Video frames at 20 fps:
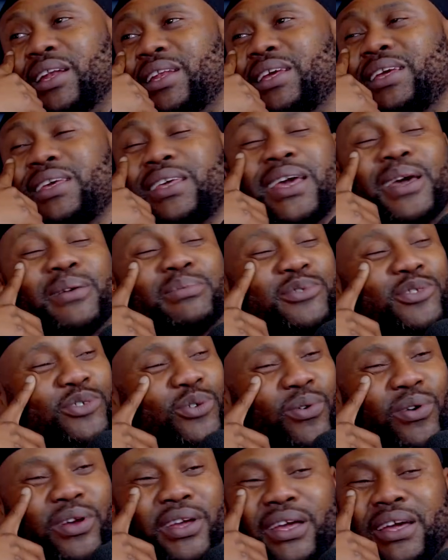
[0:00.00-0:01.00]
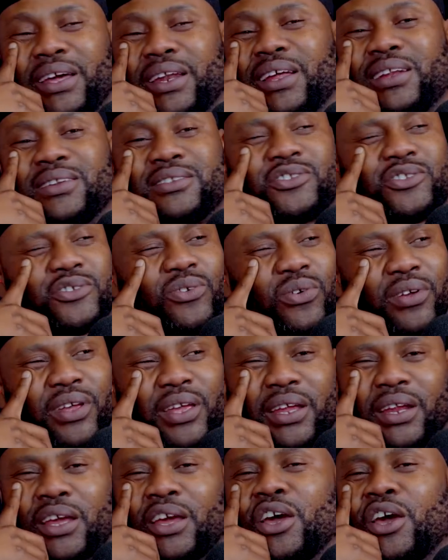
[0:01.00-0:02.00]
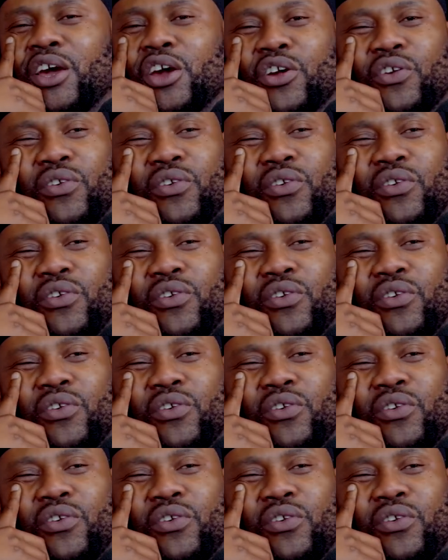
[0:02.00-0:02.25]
He kept doing it and doing it. Yeah.